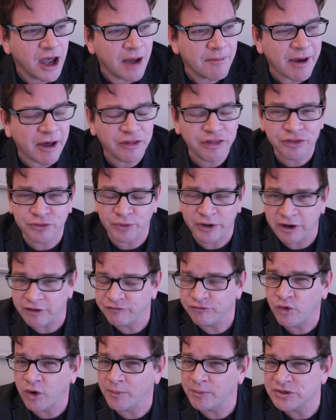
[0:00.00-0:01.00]
about 3 or
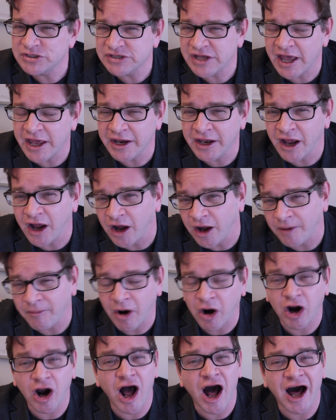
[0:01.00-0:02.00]
4% um,
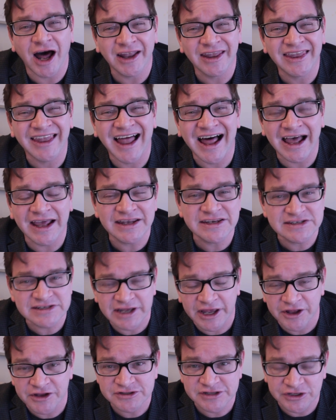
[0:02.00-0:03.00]
are online
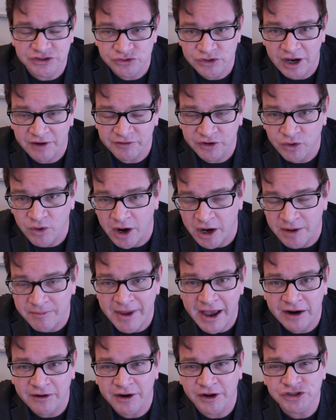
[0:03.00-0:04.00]
sales that do not require
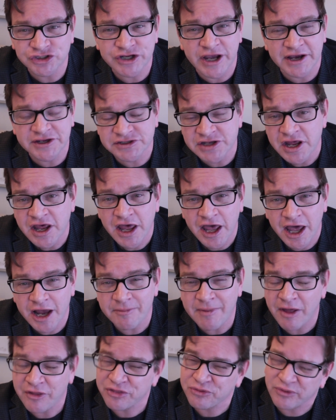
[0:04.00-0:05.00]
background checks, and
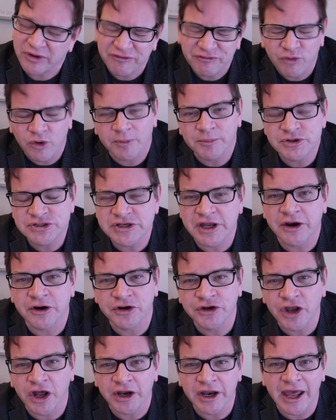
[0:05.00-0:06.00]
about 3 4% are
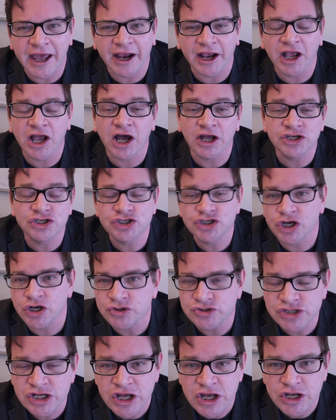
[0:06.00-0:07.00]
done at gun
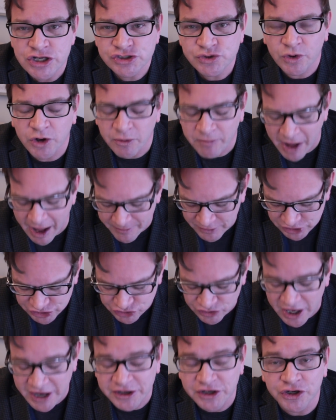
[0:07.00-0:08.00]
shows. So what Obama is
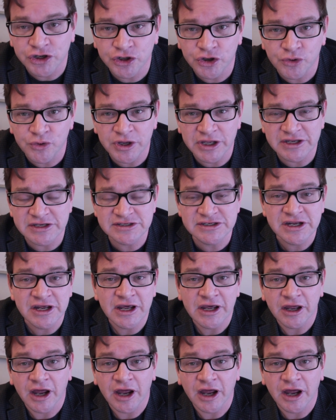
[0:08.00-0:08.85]
trying to do is